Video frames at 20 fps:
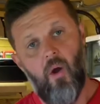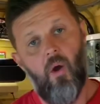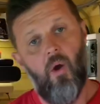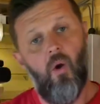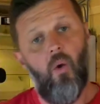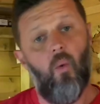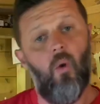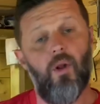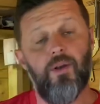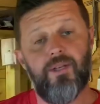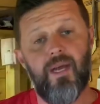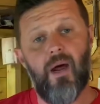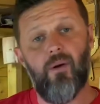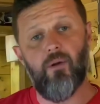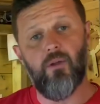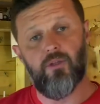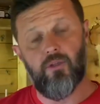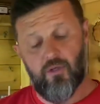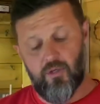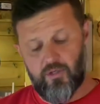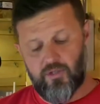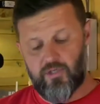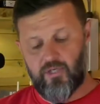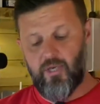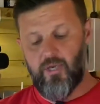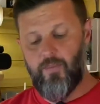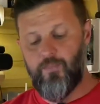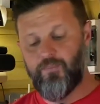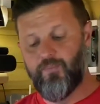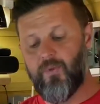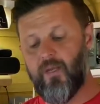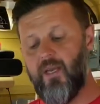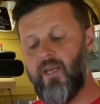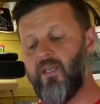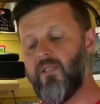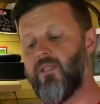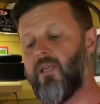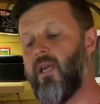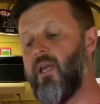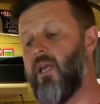What Daryl does
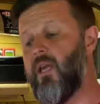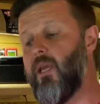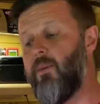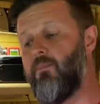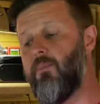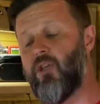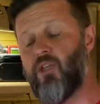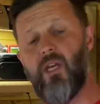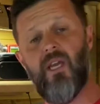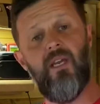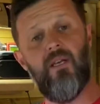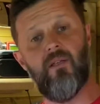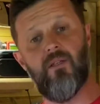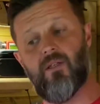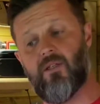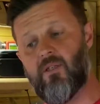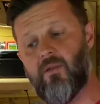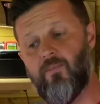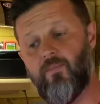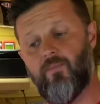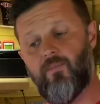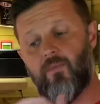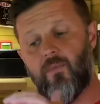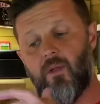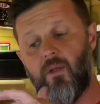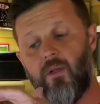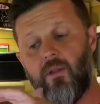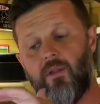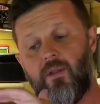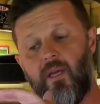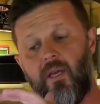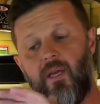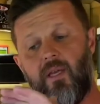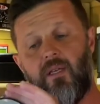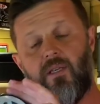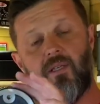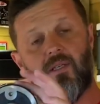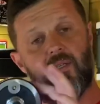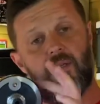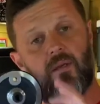is he machines
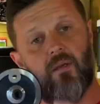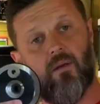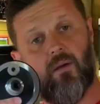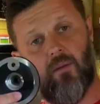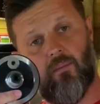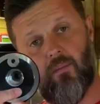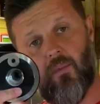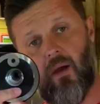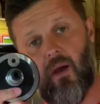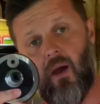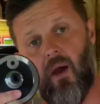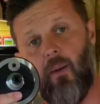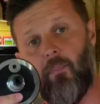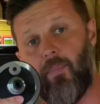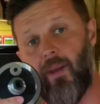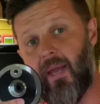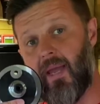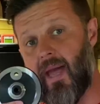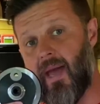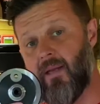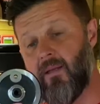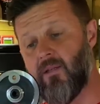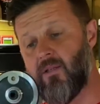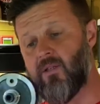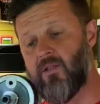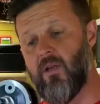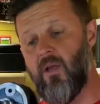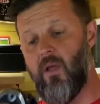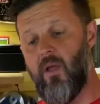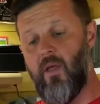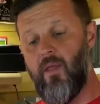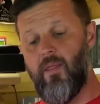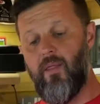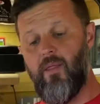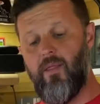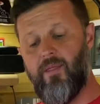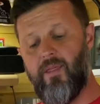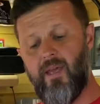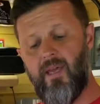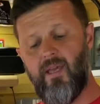these big ends.
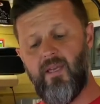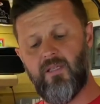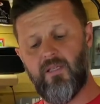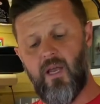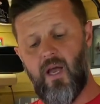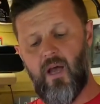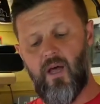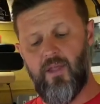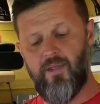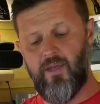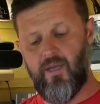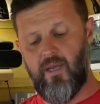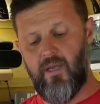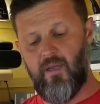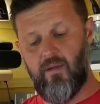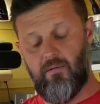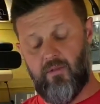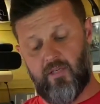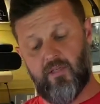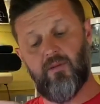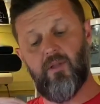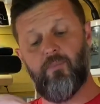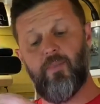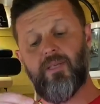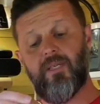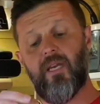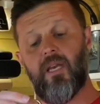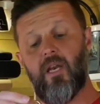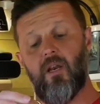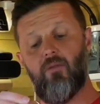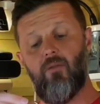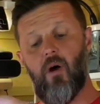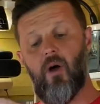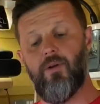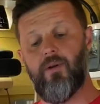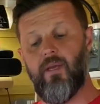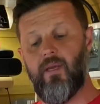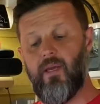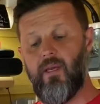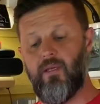These are the particular
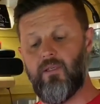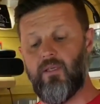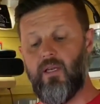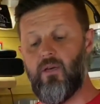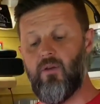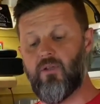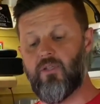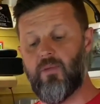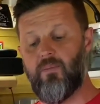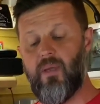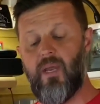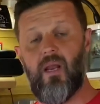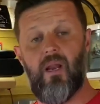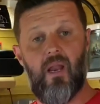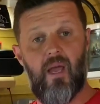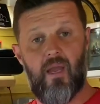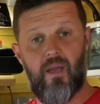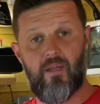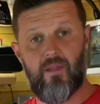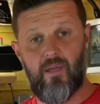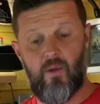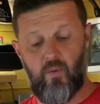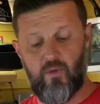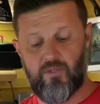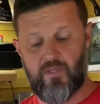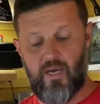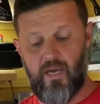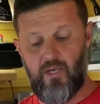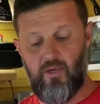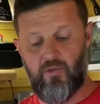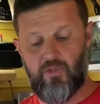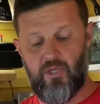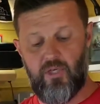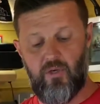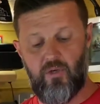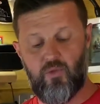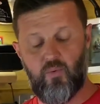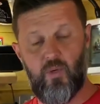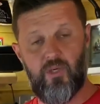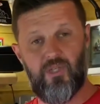rod is, it looks to me like the ones that I used to
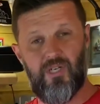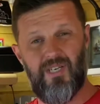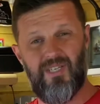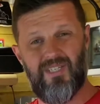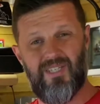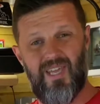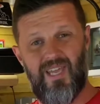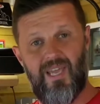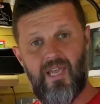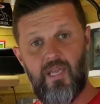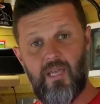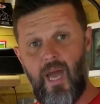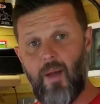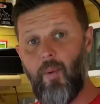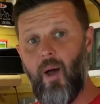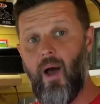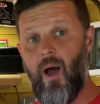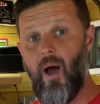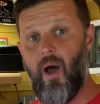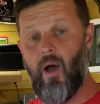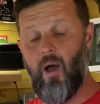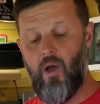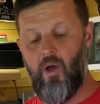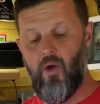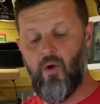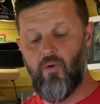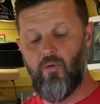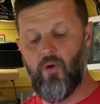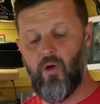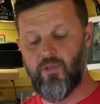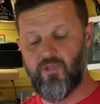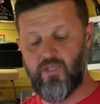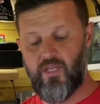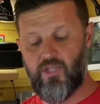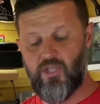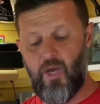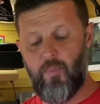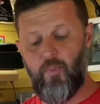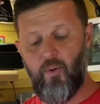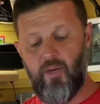use, which is the Yamaha rods, the
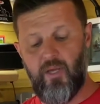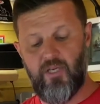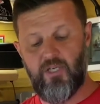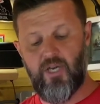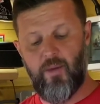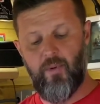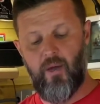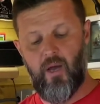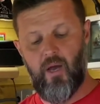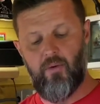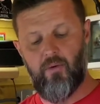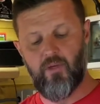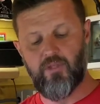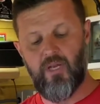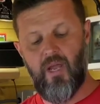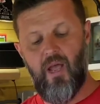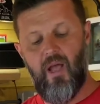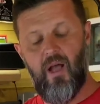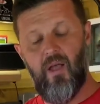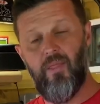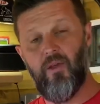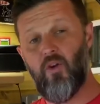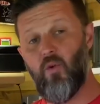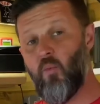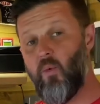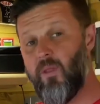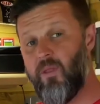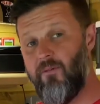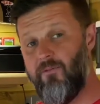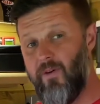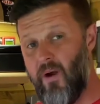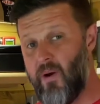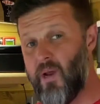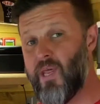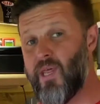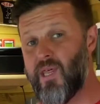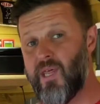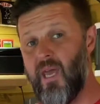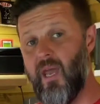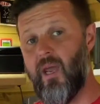Japanese Yamaha rods, and they come with a very
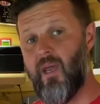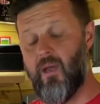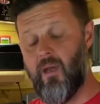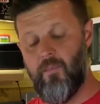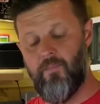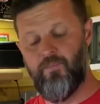thick